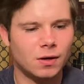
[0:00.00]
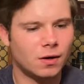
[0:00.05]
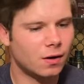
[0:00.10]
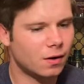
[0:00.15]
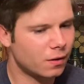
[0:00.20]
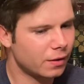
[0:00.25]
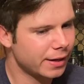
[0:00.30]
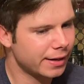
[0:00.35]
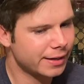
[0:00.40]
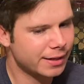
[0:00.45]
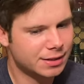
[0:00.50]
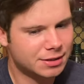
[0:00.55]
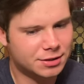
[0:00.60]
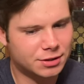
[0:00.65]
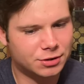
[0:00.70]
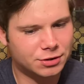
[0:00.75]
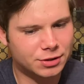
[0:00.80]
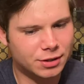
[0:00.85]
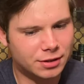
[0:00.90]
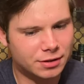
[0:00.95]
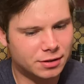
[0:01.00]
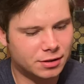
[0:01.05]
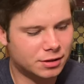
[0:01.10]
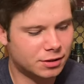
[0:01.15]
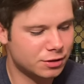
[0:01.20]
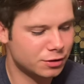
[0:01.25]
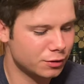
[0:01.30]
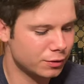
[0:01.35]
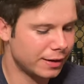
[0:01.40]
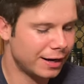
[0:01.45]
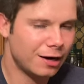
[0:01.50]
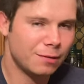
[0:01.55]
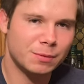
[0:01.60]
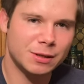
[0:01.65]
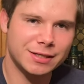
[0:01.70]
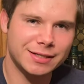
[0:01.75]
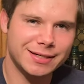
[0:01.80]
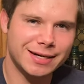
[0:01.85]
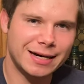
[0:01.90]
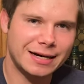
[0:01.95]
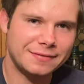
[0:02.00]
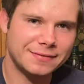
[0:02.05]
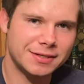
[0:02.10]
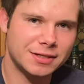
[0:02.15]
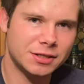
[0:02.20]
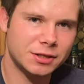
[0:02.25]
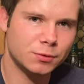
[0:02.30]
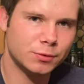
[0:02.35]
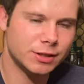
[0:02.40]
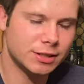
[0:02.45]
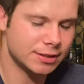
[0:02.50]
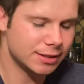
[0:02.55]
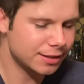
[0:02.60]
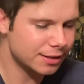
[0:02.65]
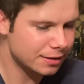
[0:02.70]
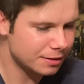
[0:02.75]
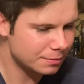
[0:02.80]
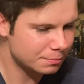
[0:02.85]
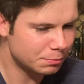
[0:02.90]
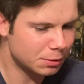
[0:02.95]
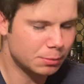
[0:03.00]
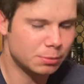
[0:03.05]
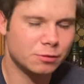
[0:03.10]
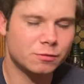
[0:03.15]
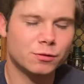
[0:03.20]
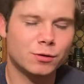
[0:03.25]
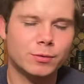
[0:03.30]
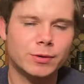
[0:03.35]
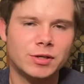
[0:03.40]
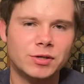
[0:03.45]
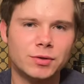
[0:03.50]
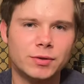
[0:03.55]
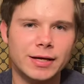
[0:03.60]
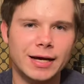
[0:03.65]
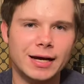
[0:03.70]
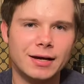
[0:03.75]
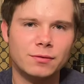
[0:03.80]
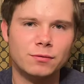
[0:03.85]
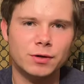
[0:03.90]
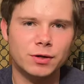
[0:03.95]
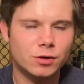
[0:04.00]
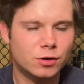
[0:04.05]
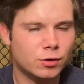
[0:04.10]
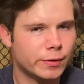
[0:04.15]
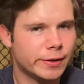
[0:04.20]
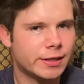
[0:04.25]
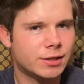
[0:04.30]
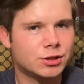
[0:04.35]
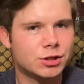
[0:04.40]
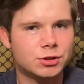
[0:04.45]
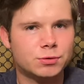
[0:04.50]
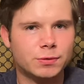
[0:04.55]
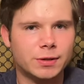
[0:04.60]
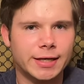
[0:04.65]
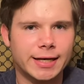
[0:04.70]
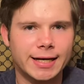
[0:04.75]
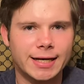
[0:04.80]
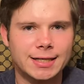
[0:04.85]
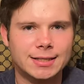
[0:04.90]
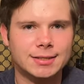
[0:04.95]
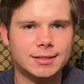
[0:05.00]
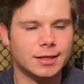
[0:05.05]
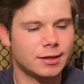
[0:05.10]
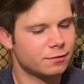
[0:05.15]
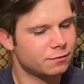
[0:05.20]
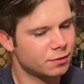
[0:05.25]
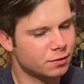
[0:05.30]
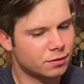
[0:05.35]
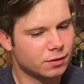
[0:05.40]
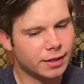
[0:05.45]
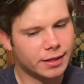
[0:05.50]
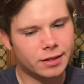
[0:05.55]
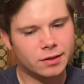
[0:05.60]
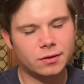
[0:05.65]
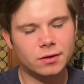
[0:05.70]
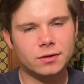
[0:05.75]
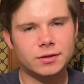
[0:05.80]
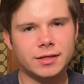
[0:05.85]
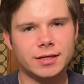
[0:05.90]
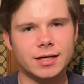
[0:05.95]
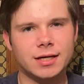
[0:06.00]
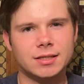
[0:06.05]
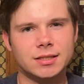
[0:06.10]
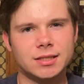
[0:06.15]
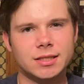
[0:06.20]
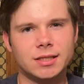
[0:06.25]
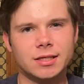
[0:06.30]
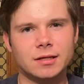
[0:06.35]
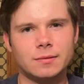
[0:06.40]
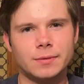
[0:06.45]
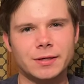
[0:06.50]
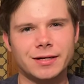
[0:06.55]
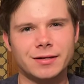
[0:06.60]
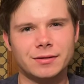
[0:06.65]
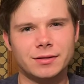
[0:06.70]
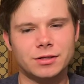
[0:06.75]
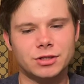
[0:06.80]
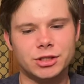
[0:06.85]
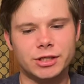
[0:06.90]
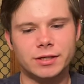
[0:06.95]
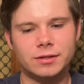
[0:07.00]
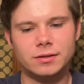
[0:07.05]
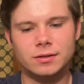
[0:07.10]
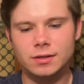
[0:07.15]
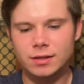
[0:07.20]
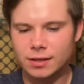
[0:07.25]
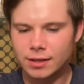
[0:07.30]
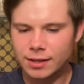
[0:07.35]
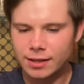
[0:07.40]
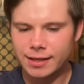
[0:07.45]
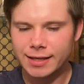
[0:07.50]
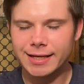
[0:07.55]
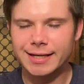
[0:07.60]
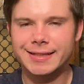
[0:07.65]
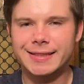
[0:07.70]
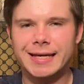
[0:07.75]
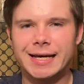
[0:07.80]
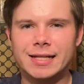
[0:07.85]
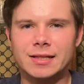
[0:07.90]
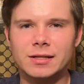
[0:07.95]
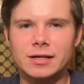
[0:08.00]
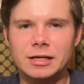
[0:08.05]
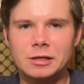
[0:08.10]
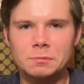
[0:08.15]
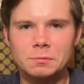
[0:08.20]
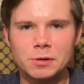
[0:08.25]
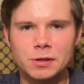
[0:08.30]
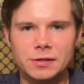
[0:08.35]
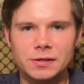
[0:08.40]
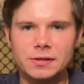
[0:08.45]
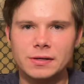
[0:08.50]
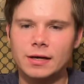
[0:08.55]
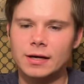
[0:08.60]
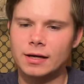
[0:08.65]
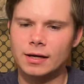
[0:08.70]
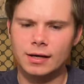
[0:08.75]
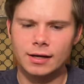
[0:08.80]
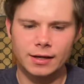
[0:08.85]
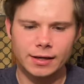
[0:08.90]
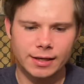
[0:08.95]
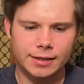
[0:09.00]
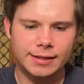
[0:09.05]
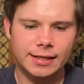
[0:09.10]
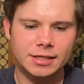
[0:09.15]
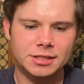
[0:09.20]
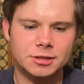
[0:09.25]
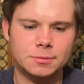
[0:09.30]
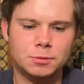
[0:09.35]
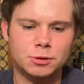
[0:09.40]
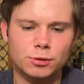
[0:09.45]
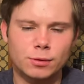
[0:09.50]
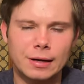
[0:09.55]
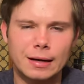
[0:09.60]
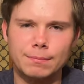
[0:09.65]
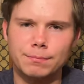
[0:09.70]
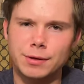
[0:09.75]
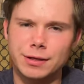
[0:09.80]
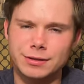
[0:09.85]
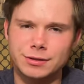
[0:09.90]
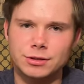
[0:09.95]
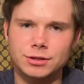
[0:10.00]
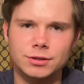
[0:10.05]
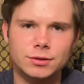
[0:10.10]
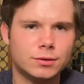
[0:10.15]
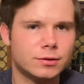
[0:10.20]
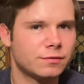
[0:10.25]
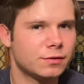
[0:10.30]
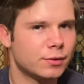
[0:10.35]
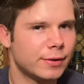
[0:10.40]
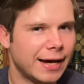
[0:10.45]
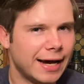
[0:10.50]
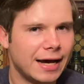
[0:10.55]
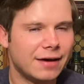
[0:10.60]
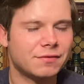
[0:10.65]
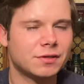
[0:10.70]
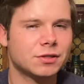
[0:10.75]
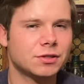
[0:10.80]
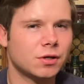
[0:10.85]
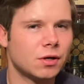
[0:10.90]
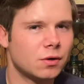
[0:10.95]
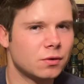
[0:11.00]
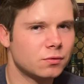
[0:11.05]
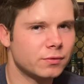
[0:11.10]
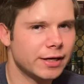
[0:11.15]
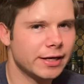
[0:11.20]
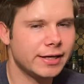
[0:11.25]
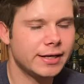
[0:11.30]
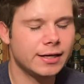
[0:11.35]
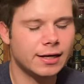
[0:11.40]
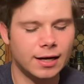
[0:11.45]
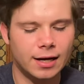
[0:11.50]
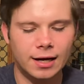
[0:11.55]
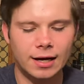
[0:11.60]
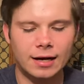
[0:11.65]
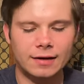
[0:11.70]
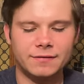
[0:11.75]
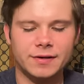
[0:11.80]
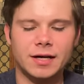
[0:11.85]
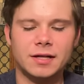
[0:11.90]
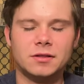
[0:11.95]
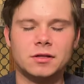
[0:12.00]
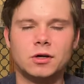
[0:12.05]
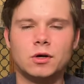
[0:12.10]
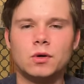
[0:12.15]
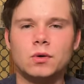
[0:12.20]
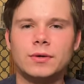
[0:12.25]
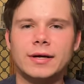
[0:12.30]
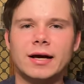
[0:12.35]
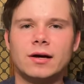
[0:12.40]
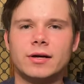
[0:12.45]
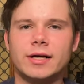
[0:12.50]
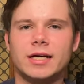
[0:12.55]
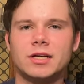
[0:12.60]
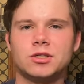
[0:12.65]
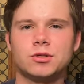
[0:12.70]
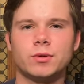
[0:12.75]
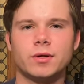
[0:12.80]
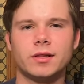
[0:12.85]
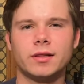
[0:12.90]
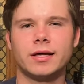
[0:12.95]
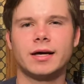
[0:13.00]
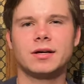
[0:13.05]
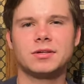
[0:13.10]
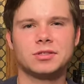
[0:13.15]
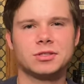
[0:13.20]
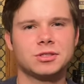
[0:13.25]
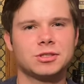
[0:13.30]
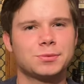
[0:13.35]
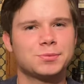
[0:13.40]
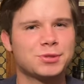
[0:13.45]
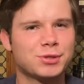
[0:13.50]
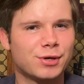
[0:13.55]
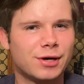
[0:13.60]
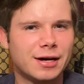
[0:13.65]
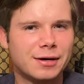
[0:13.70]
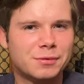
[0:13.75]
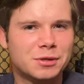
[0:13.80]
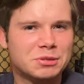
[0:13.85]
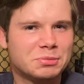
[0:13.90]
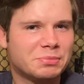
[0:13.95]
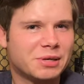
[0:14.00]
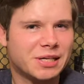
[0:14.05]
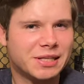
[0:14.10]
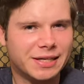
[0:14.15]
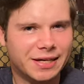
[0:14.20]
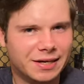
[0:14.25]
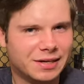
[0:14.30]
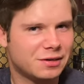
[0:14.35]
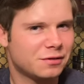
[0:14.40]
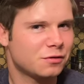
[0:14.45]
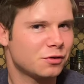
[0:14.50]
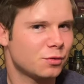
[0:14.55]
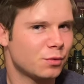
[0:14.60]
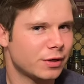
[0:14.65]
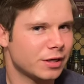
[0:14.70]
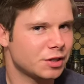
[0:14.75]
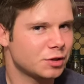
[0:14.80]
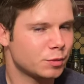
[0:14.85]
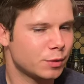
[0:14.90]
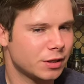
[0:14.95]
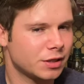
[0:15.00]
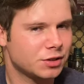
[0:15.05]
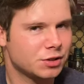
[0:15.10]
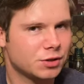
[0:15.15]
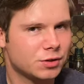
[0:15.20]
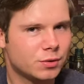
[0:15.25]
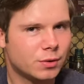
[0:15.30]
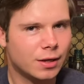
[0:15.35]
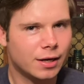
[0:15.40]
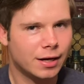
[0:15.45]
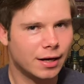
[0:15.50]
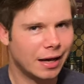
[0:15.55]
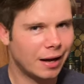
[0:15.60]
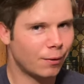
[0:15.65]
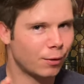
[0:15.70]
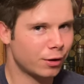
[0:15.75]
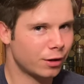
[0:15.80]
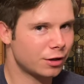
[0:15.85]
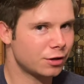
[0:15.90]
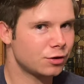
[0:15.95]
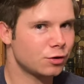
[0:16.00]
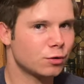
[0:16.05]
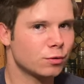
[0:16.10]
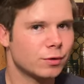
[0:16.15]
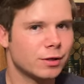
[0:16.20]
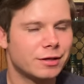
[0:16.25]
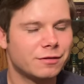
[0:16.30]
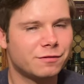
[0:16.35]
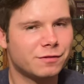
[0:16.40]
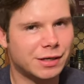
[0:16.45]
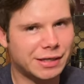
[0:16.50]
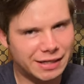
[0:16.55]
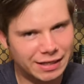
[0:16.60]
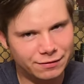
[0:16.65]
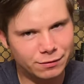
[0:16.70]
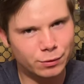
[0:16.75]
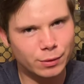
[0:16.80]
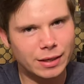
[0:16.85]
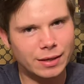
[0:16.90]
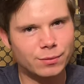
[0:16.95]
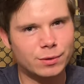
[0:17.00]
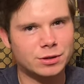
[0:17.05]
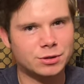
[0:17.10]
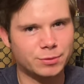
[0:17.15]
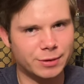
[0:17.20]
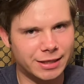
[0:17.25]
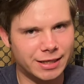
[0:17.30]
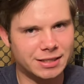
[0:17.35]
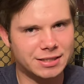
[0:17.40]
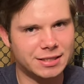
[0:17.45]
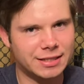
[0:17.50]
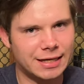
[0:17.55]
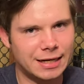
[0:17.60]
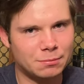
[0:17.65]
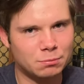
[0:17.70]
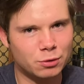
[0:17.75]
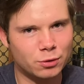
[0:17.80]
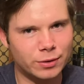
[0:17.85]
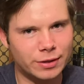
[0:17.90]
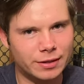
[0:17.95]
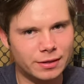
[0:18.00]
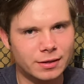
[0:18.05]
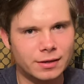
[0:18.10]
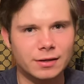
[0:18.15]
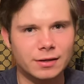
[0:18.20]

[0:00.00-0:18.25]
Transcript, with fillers: All right, guess there's nothing to do now but dive into the whiskey. But before we do that, real quick, just want to ask that if you're liking all the content coming out of the channel, hit that like button, hit that subscribe button too if you haven't already. I've got the goal now to get to 1,000 subscribers by the end of 2022. And we're going to do a really fun giveaway once we get to that point.